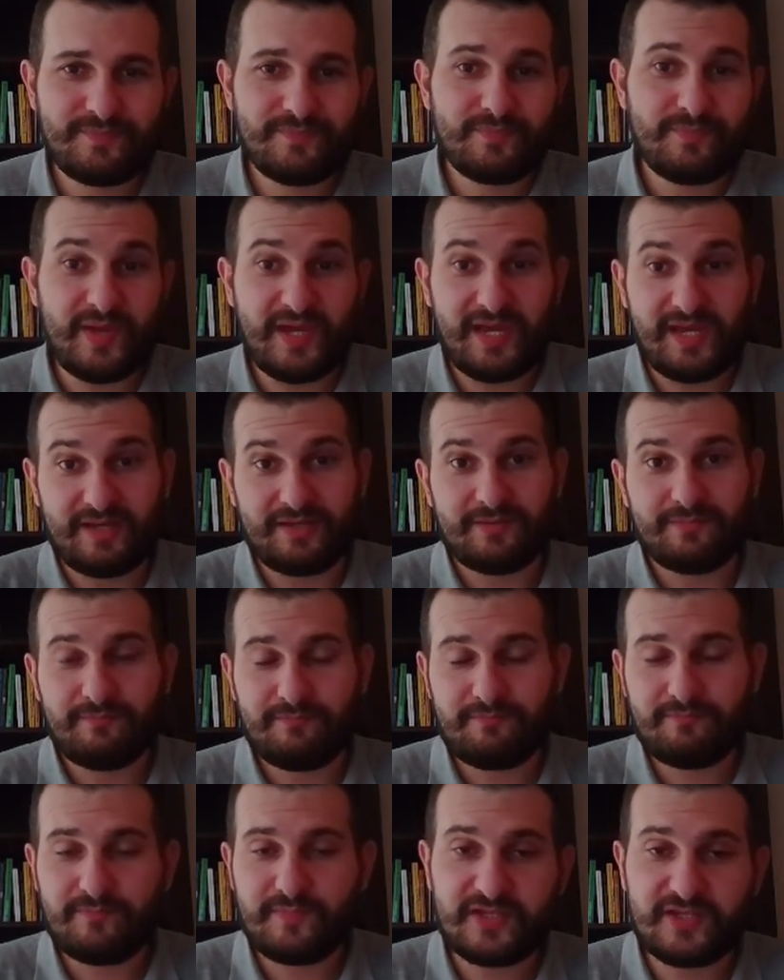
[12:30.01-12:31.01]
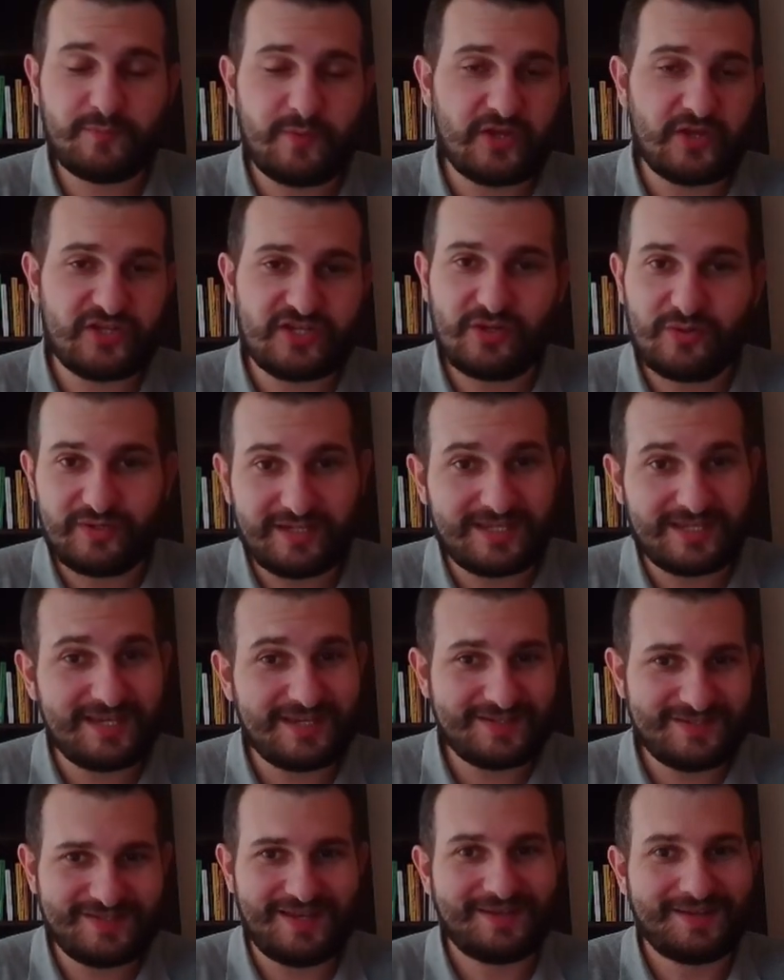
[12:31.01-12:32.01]
bad, especially on the king
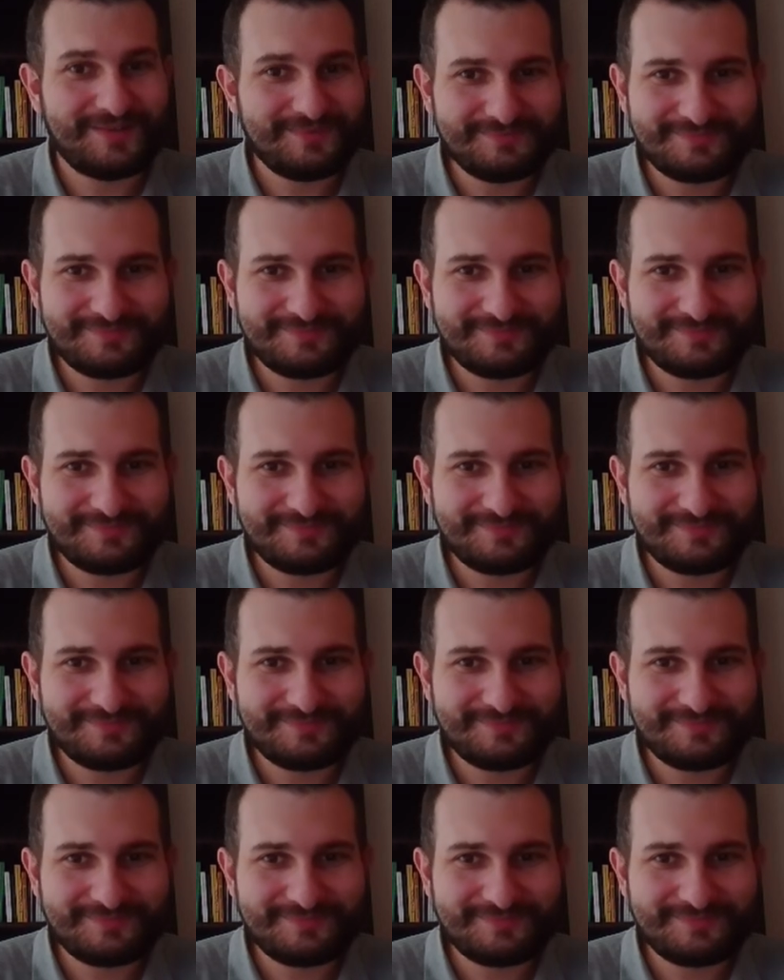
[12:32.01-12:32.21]
side.